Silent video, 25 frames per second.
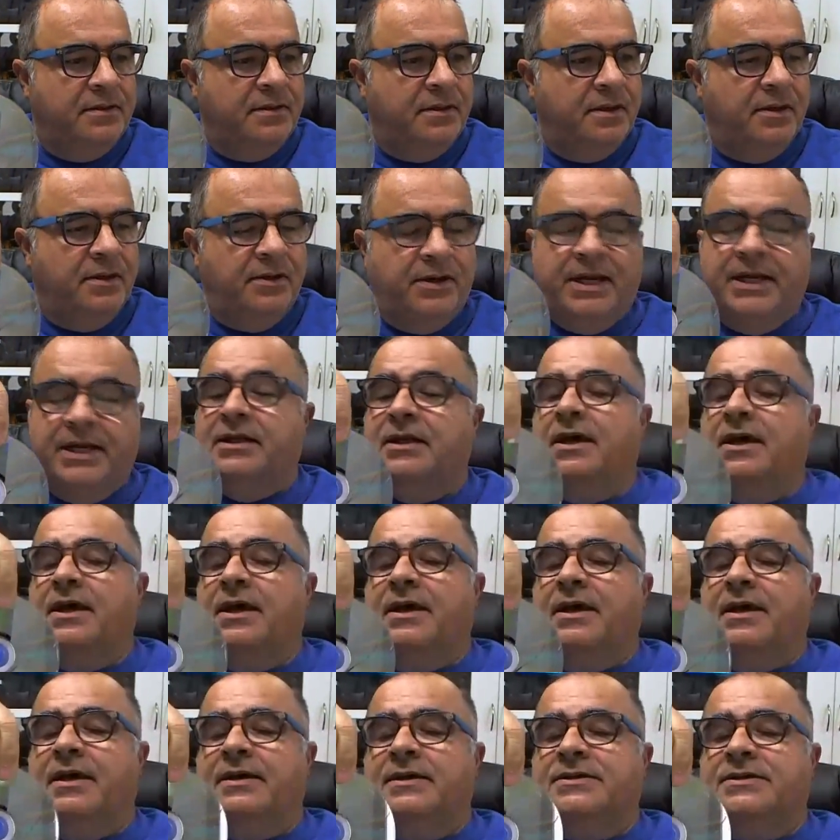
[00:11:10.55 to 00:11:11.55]
All right.
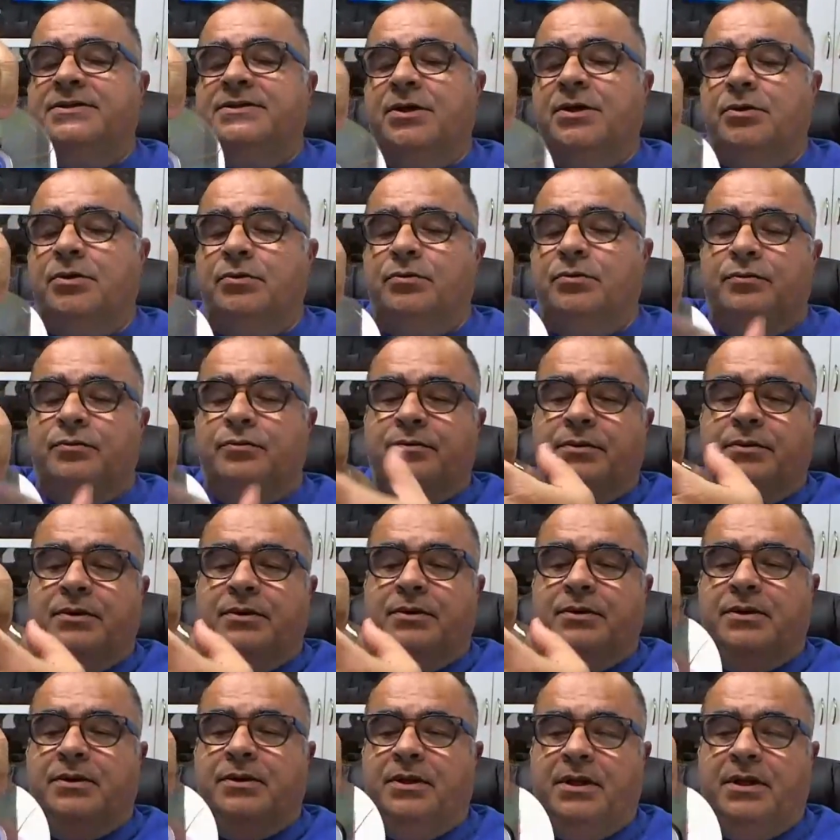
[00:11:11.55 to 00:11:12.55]
So
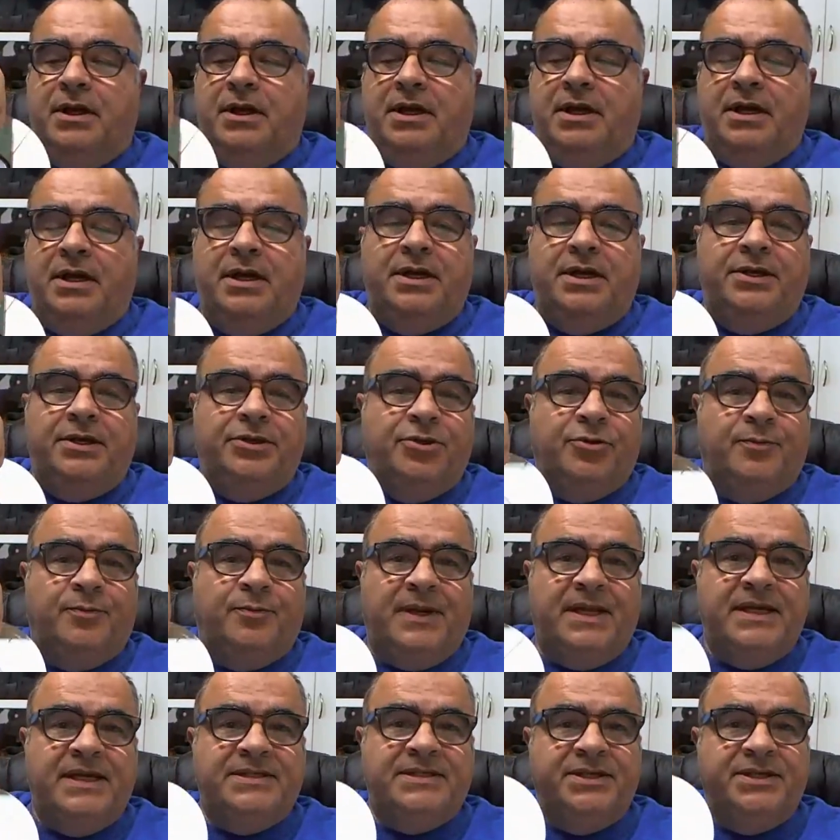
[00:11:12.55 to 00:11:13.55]
you're
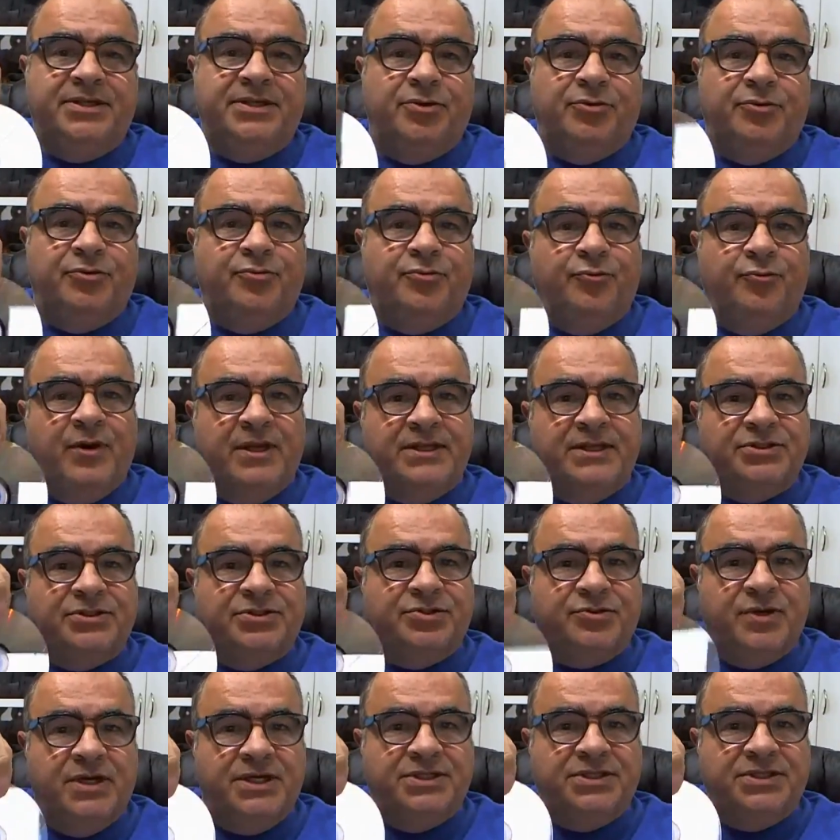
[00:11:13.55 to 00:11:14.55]
placing your
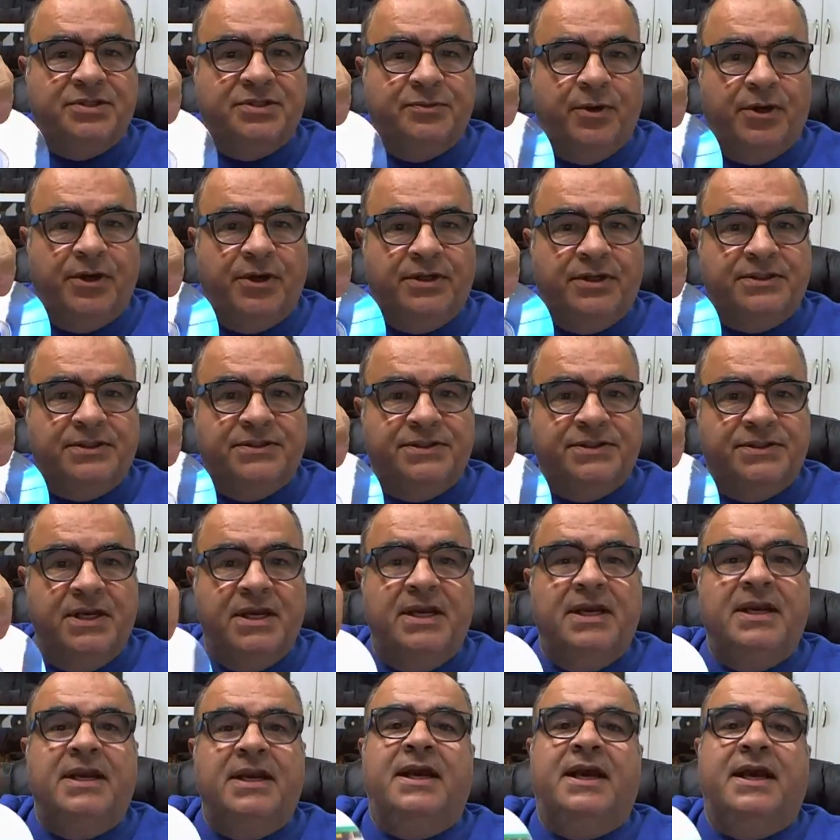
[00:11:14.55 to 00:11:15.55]
registration marks,
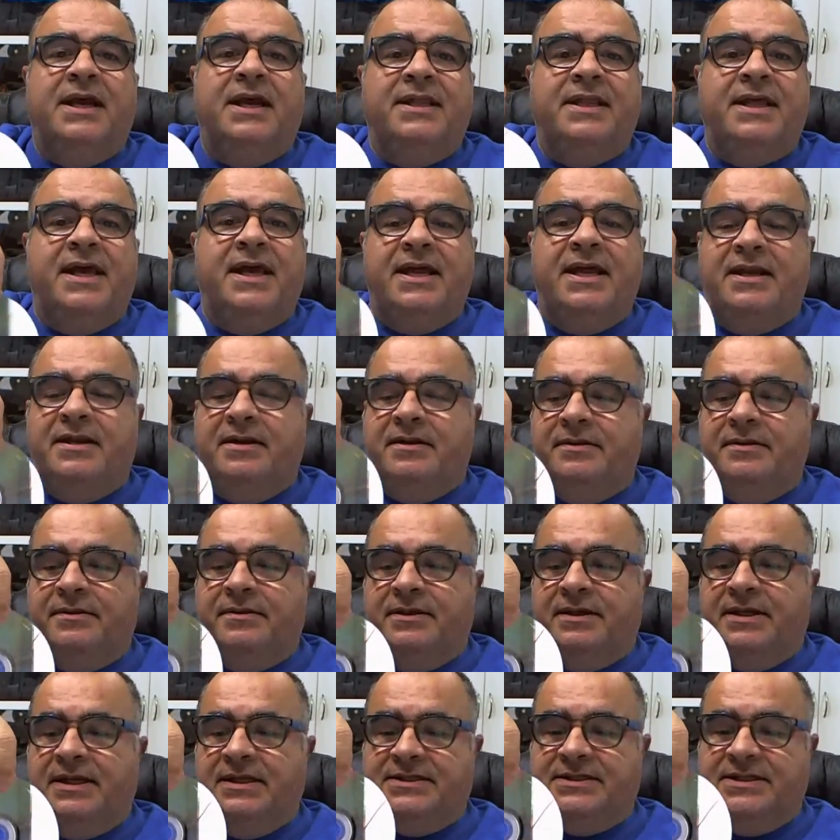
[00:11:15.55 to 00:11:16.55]
and then
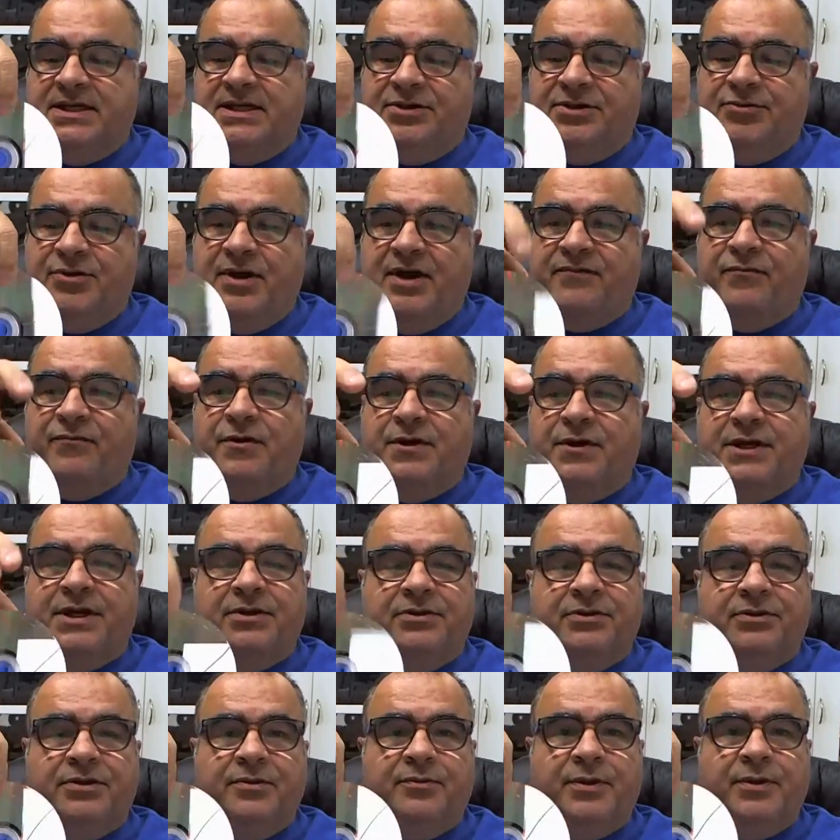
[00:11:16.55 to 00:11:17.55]
let's say you have one here
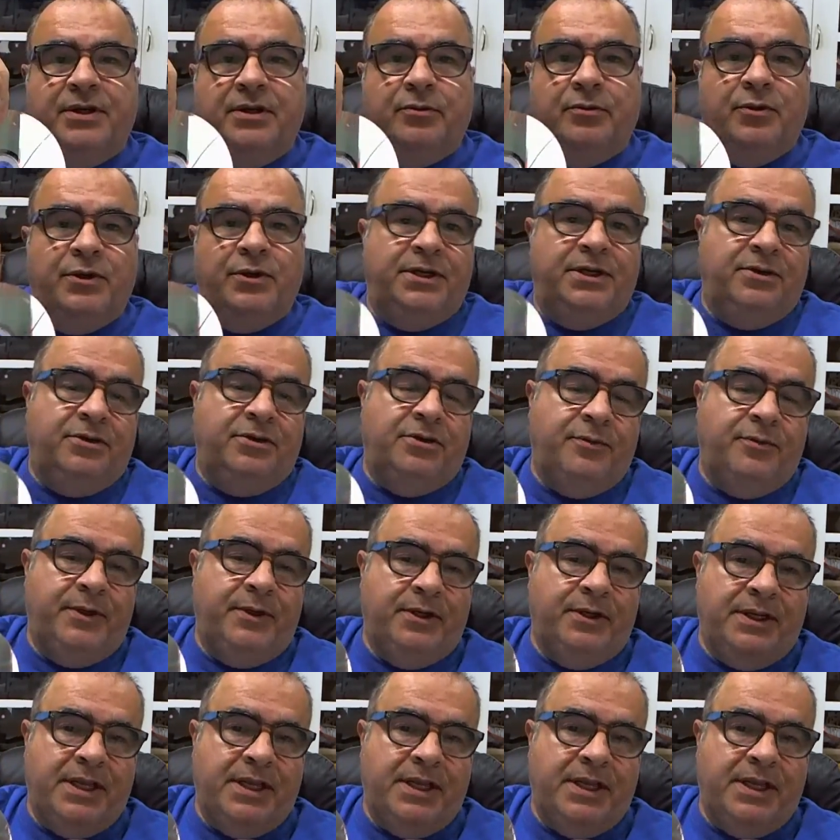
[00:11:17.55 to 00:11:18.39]
in the middle, one here in the middle.